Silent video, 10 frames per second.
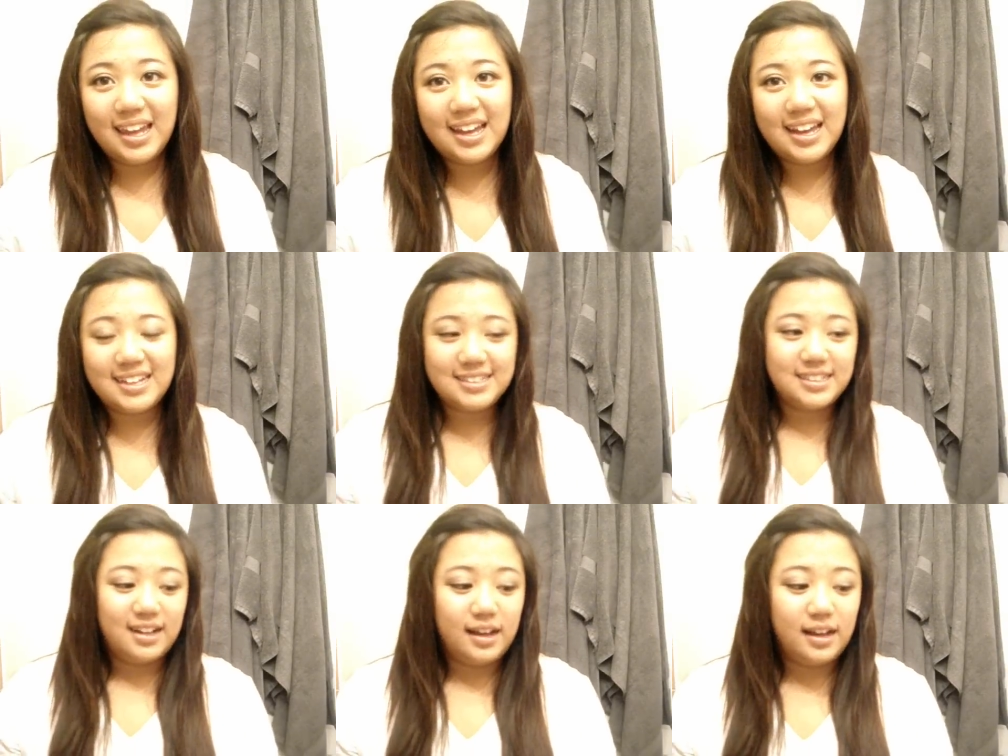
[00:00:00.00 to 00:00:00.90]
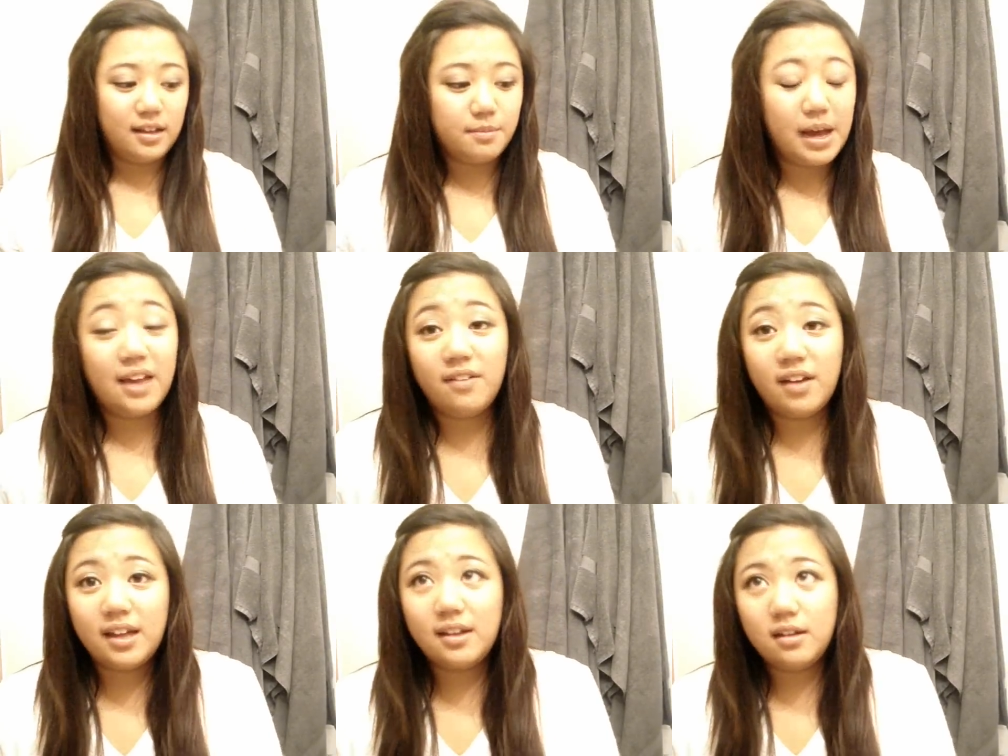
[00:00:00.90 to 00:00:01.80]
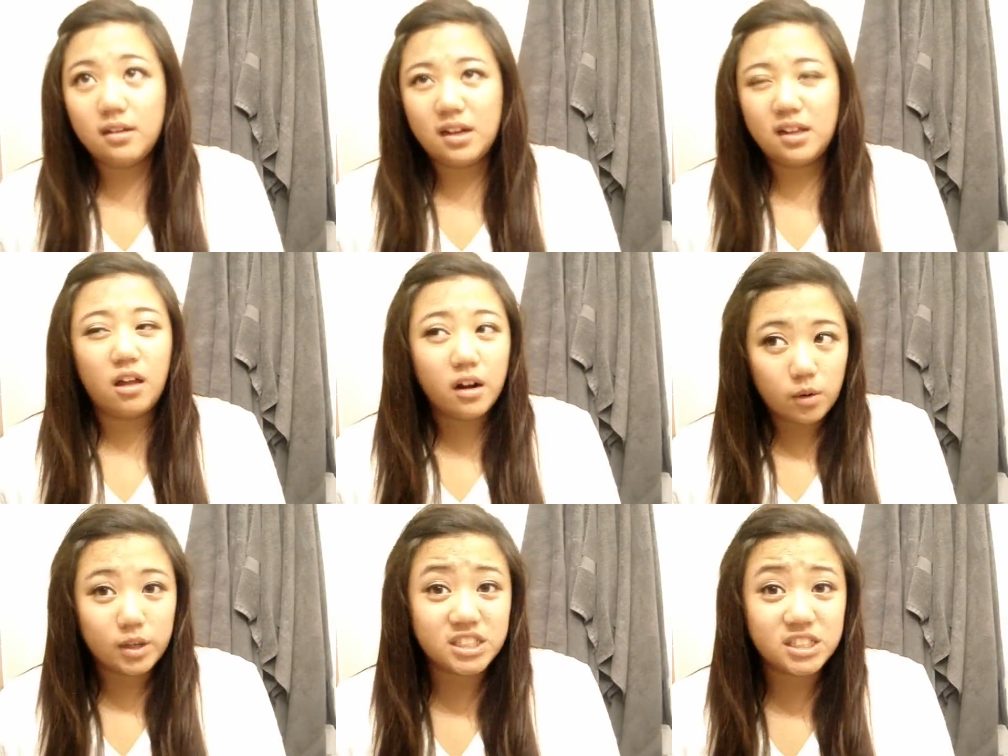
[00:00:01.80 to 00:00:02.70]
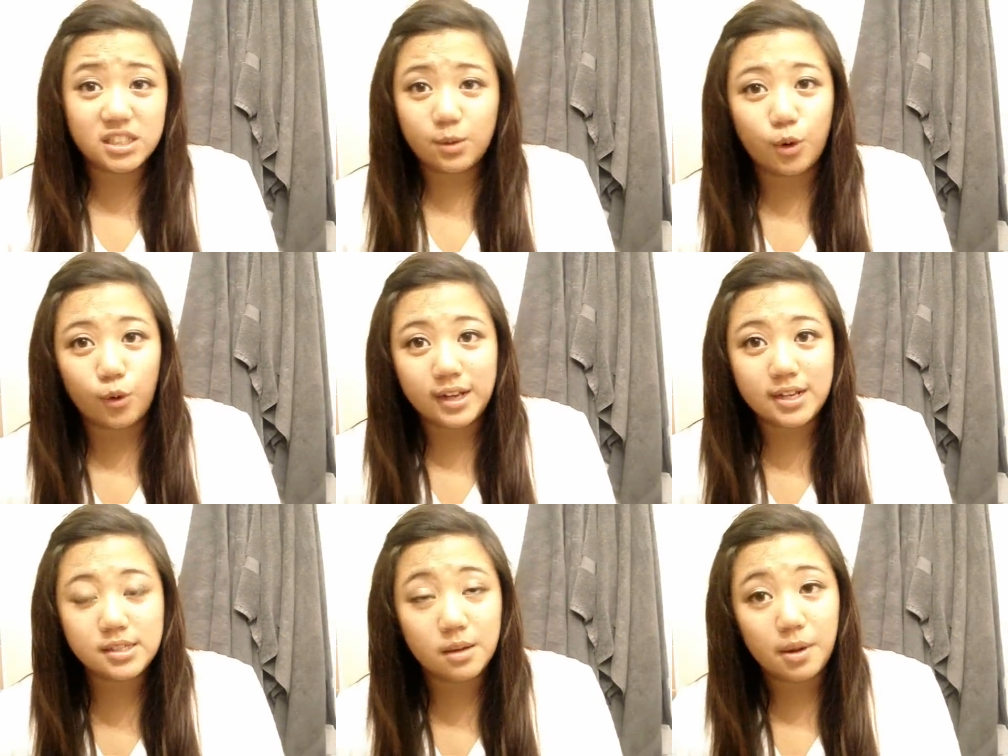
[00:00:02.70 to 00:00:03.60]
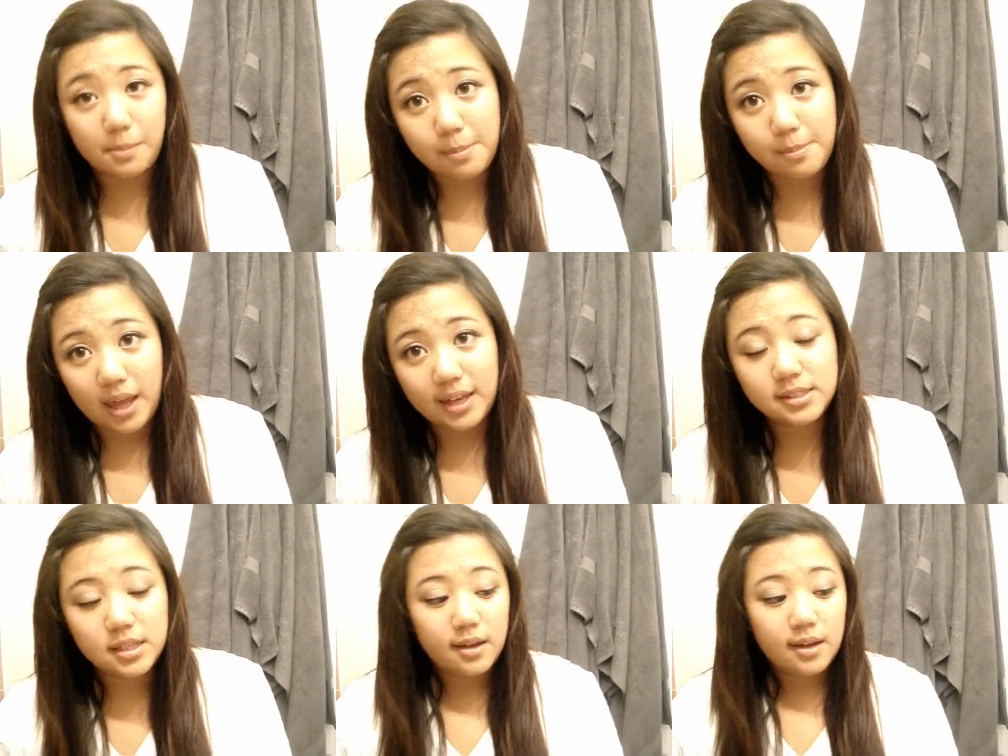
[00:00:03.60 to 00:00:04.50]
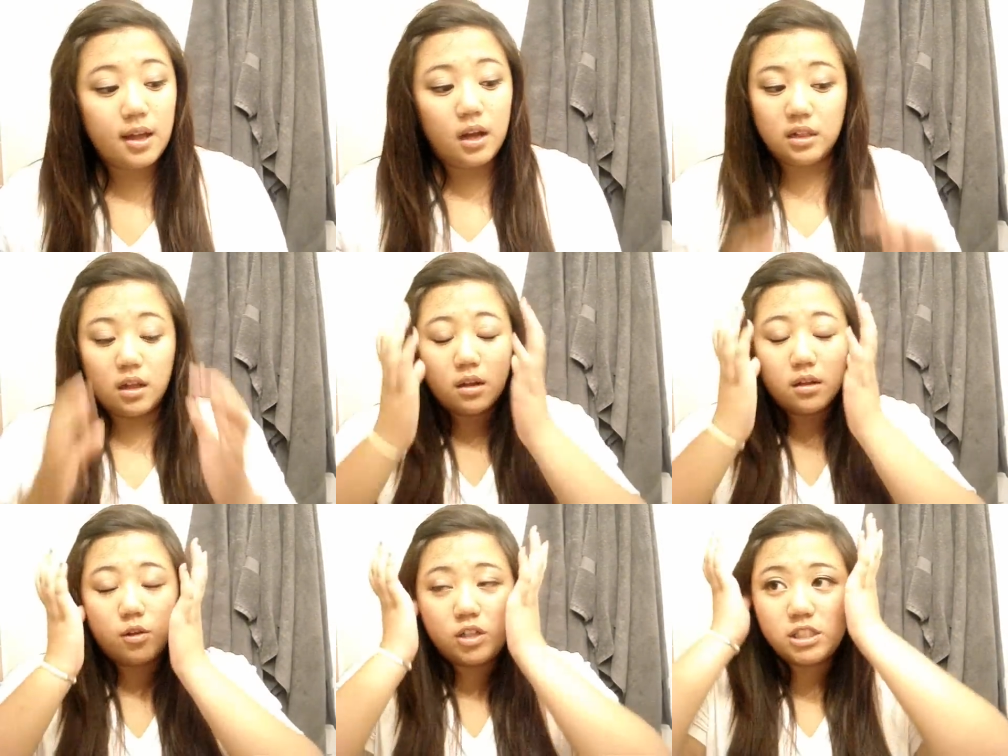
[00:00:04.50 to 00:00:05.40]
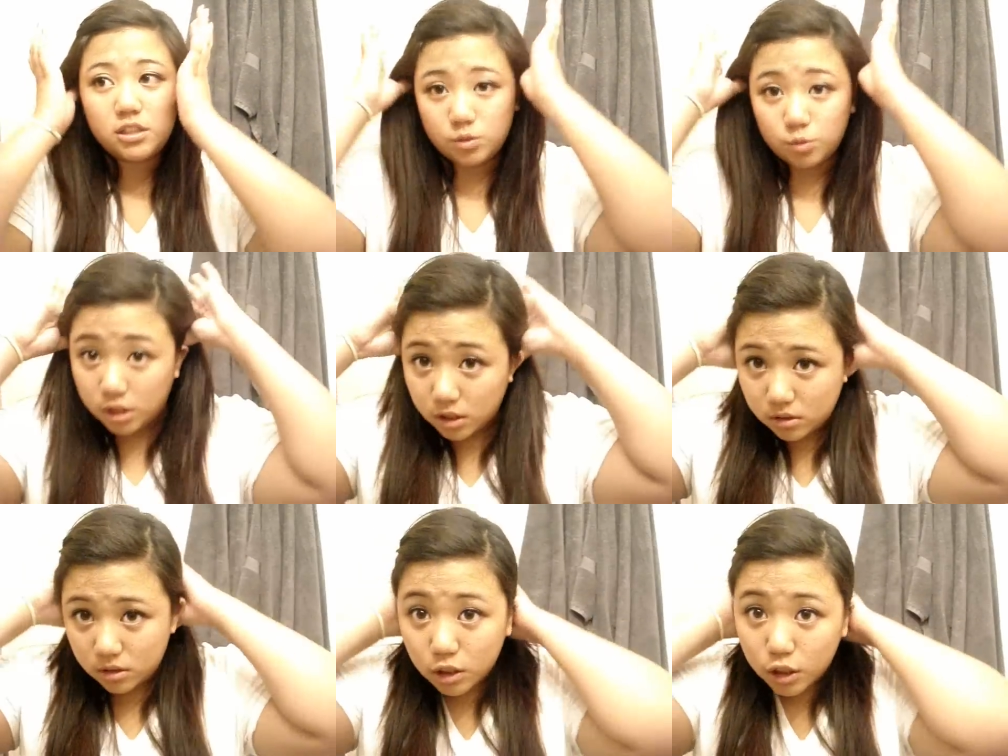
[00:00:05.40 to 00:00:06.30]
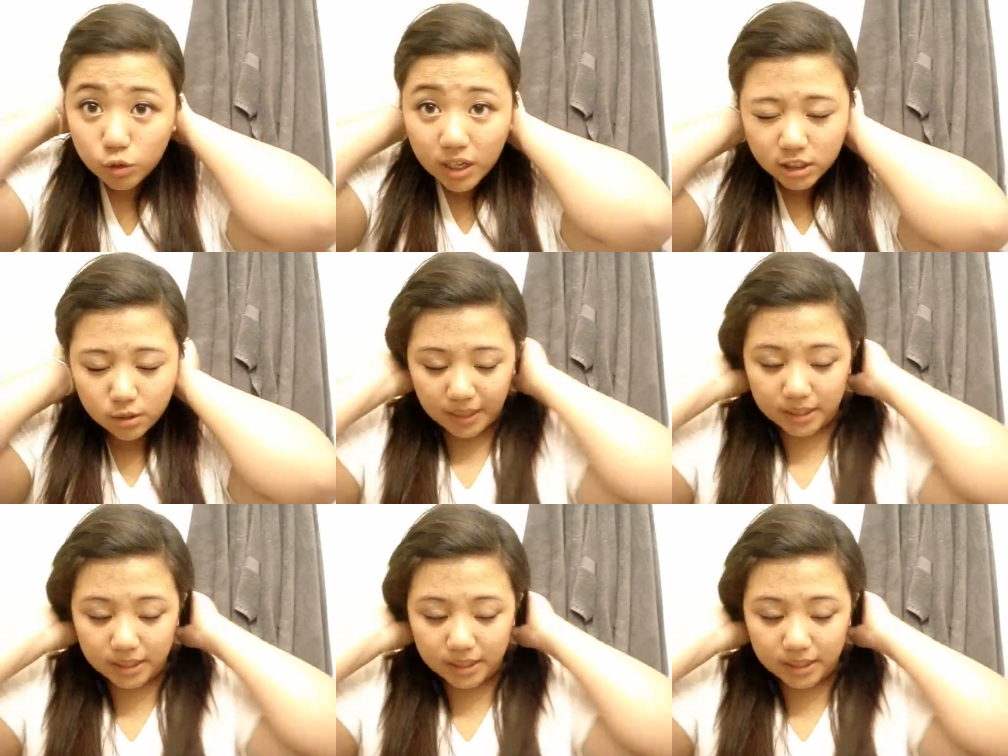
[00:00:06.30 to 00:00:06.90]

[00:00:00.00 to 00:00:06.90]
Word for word: Hey guys, um, I've had a lot of questions and requests about my bangs. A lot of the questions were, do you cut your